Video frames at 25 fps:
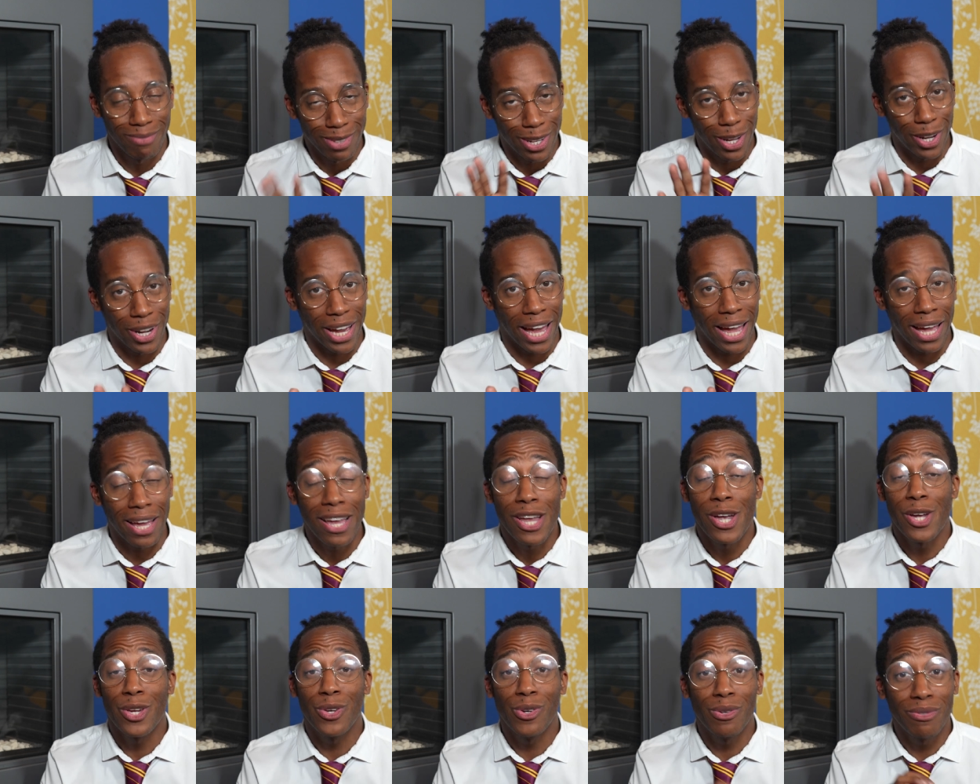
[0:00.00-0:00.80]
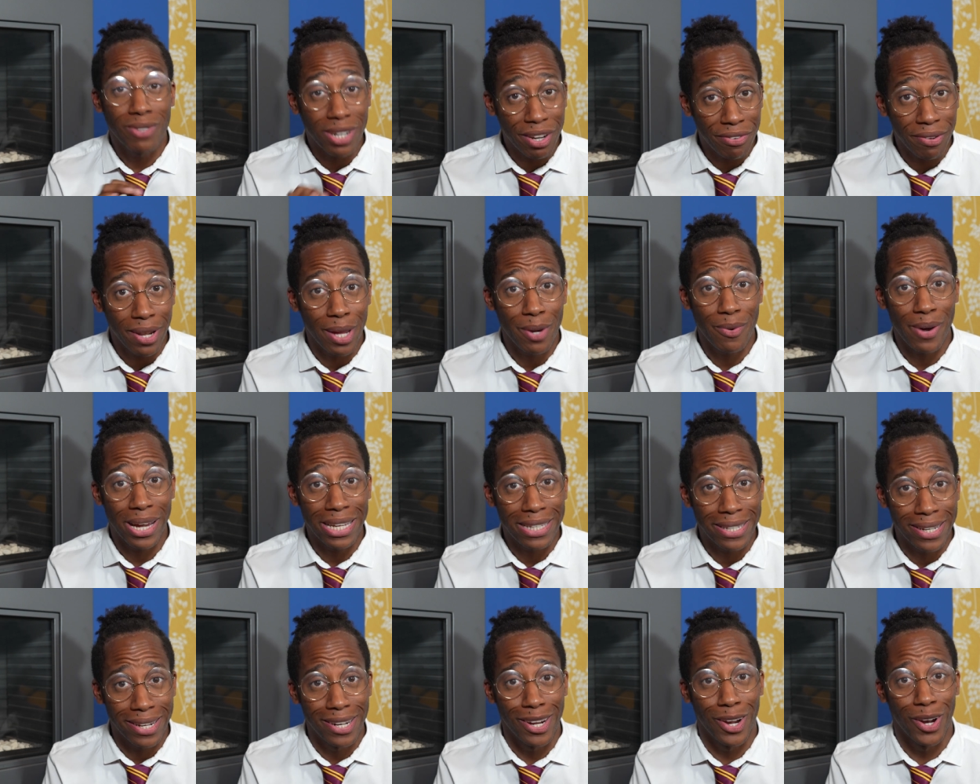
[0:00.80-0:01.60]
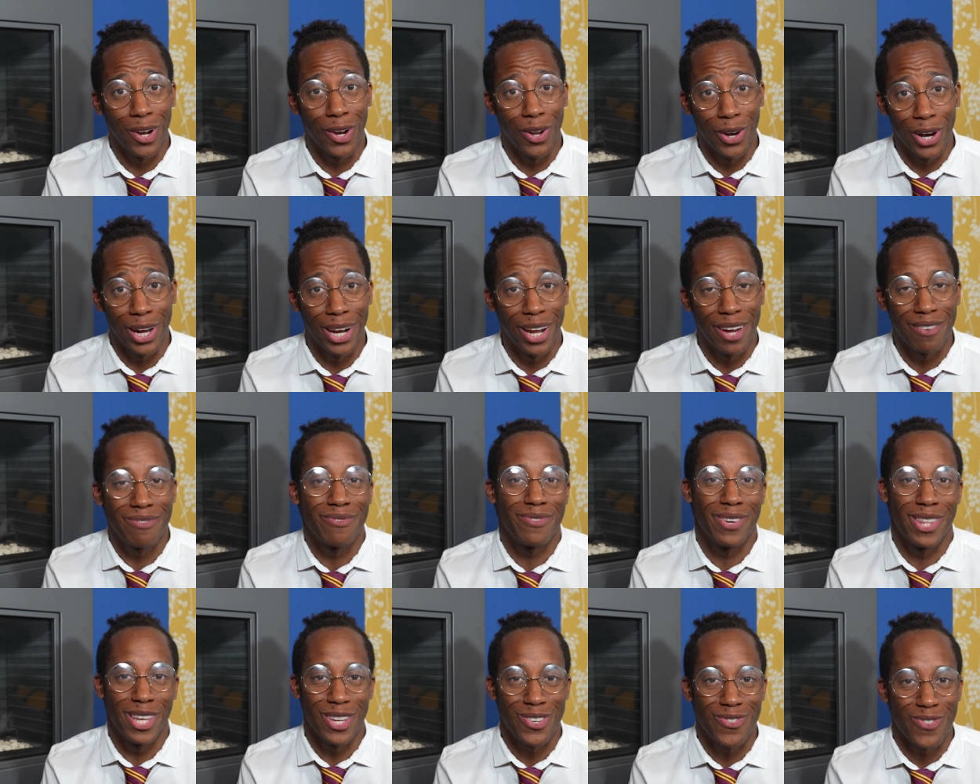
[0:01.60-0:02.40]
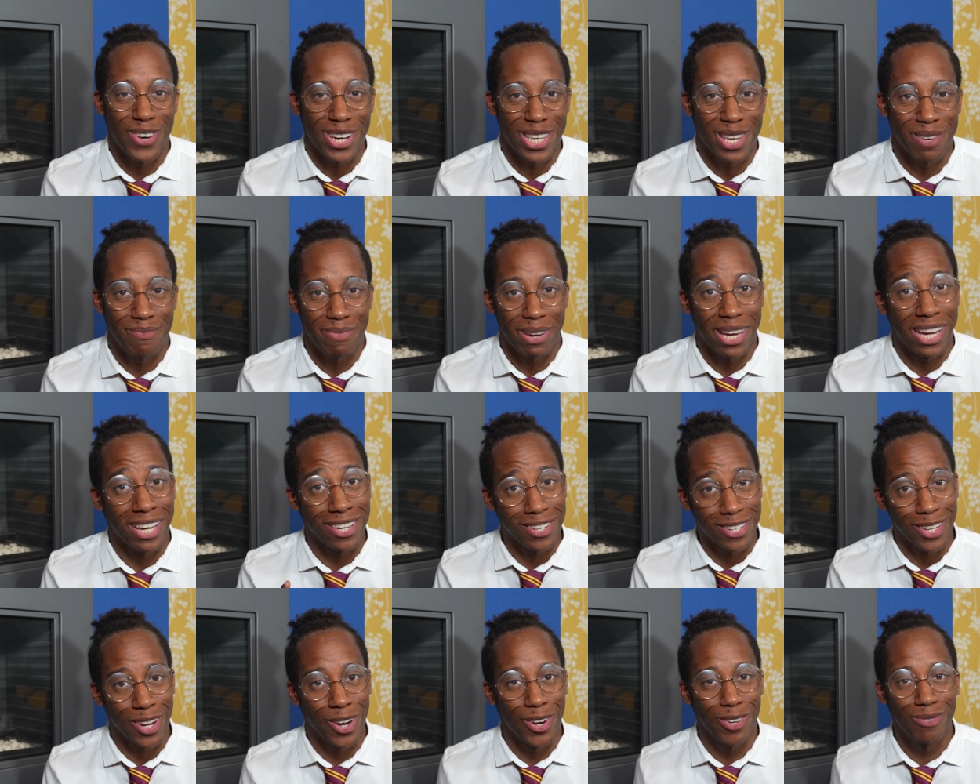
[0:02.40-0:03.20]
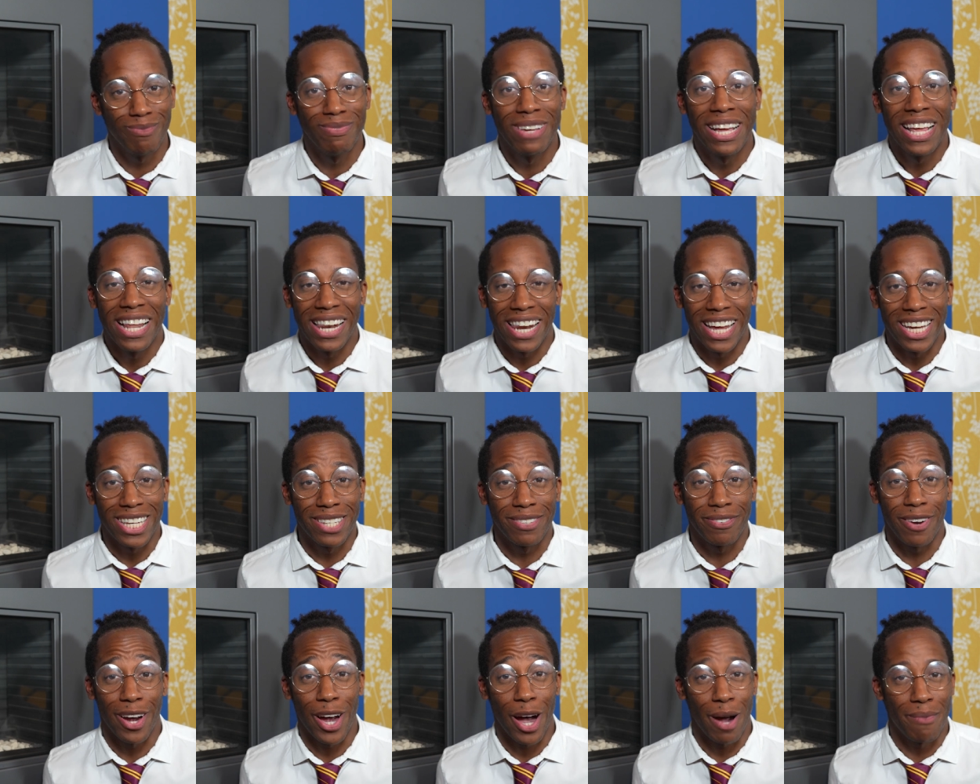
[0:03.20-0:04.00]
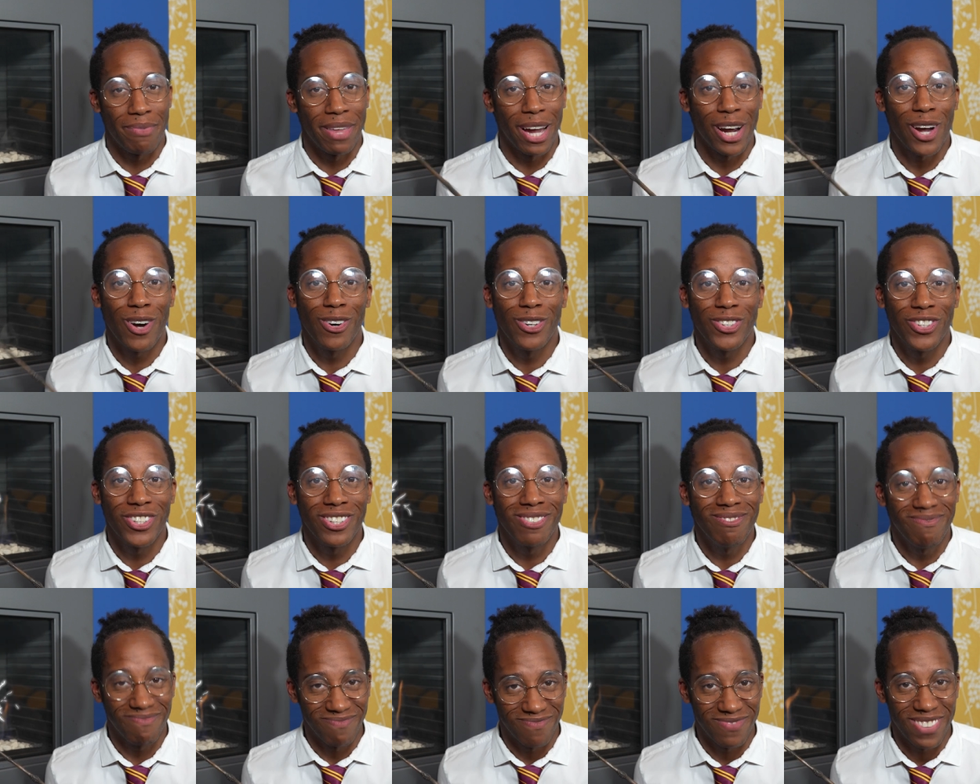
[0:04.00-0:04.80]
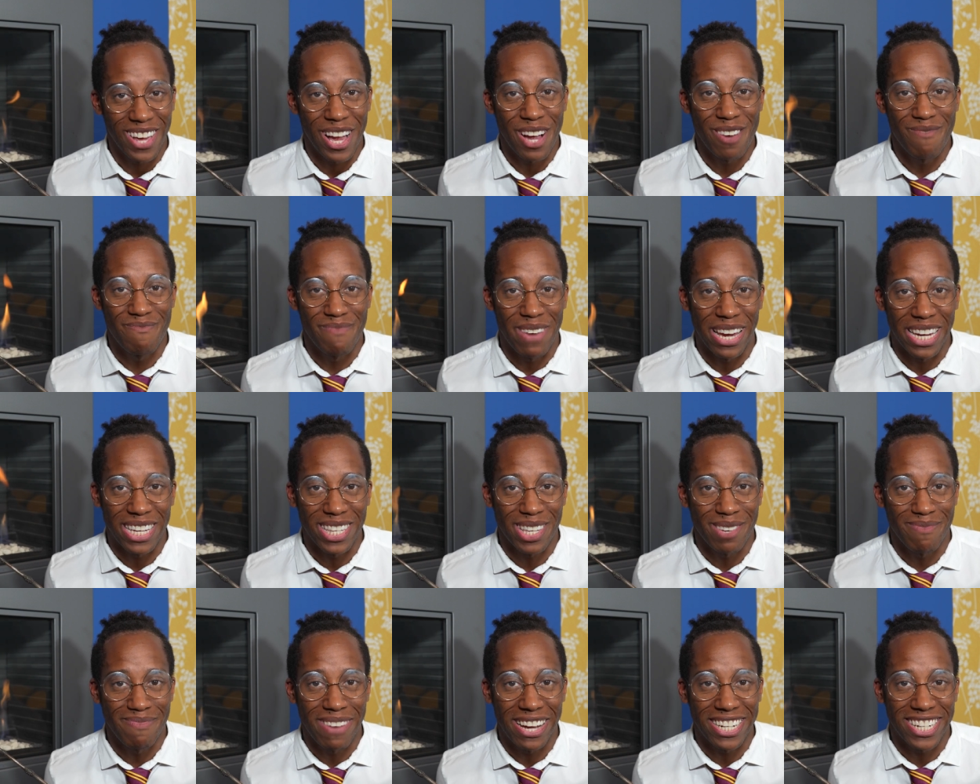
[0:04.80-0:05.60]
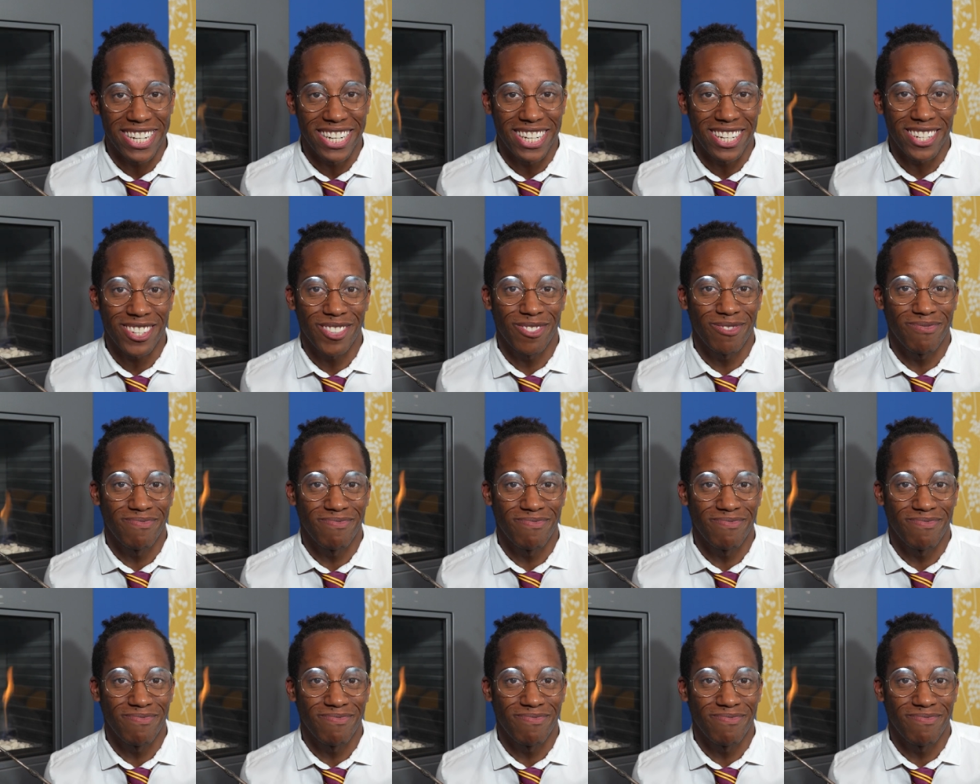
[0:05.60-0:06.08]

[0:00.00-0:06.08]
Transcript: Okay, you've definitely waited long enough for this recipe, so let's fire up that cauldron and bake some magic.